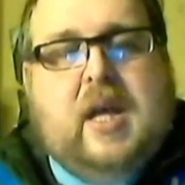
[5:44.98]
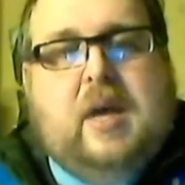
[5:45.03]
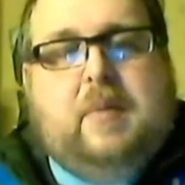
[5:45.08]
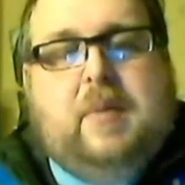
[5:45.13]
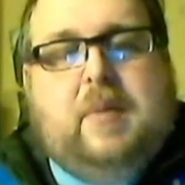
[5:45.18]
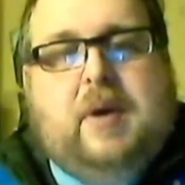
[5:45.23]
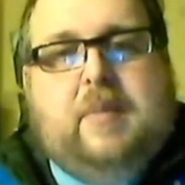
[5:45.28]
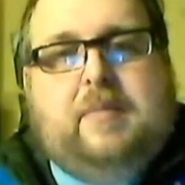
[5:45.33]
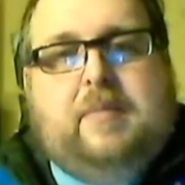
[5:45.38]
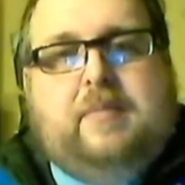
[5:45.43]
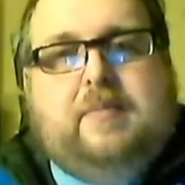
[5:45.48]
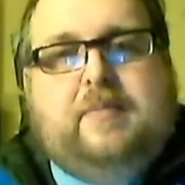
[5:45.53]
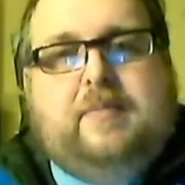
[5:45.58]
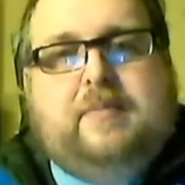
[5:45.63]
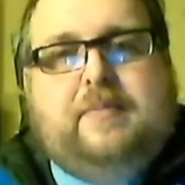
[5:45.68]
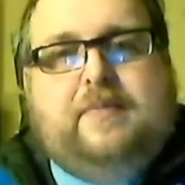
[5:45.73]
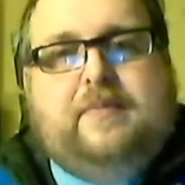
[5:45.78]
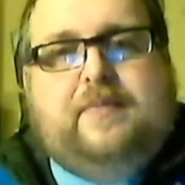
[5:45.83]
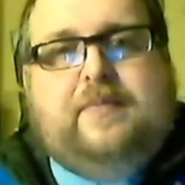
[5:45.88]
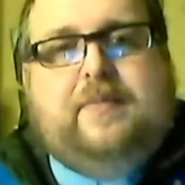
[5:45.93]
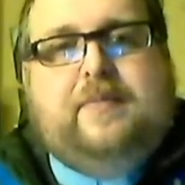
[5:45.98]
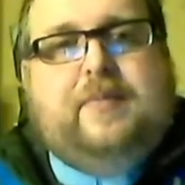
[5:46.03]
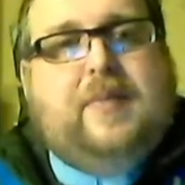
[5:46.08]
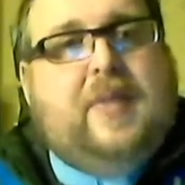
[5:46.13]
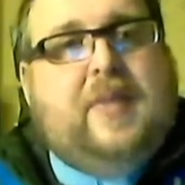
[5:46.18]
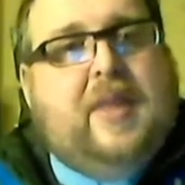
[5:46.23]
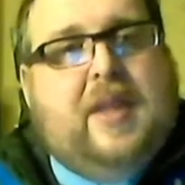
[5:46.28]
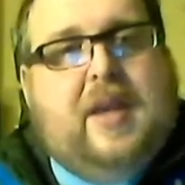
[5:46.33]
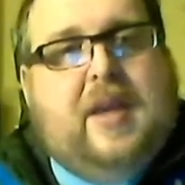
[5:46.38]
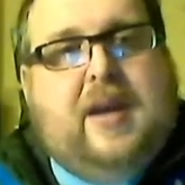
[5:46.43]
But
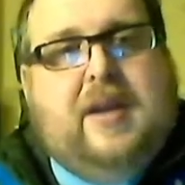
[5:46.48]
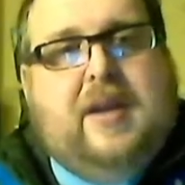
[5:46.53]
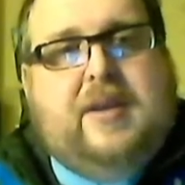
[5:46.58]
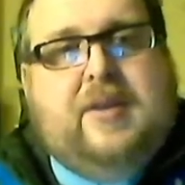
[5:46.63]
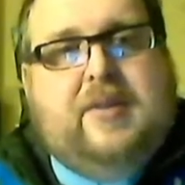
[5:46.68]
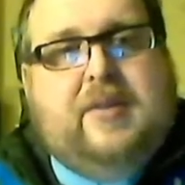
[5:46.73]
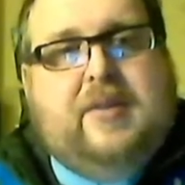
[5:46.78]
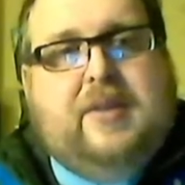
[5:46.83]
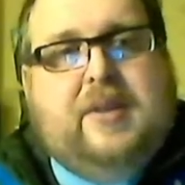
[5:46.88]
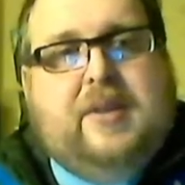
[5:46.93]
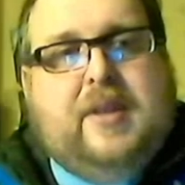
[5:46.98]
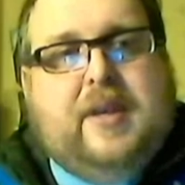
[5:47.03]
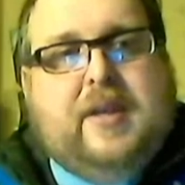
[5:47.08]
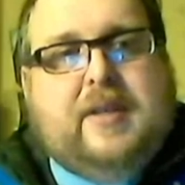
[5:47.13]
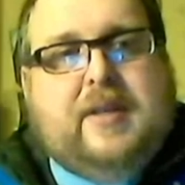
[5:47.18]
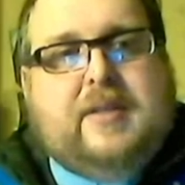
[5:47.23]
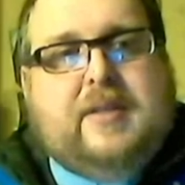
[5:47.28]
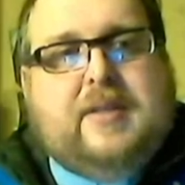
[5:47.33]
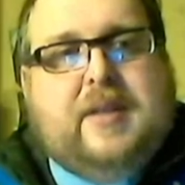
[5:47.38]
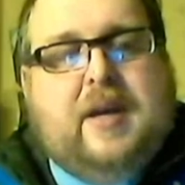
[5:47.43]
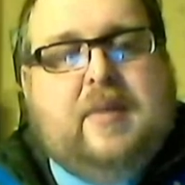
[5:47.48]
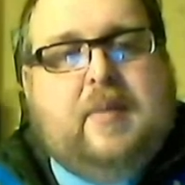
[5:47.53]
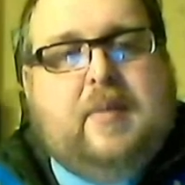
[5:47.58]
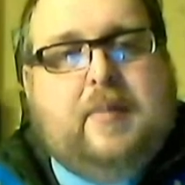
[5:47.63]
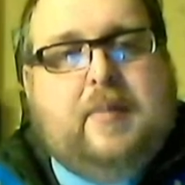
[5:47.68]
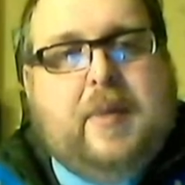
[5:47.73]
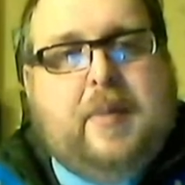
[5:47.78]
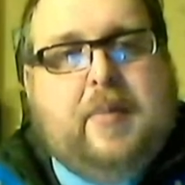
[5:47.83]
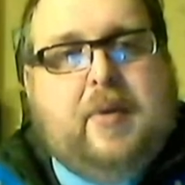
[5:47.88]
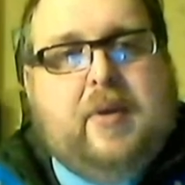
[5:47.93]
until next time,
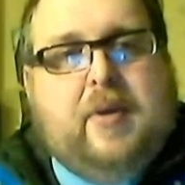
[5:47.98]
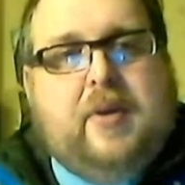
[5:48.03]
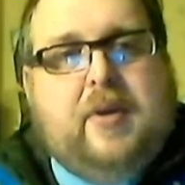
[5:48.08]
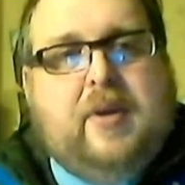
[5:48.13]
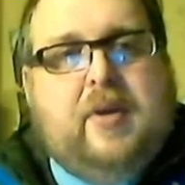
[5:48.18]
remember,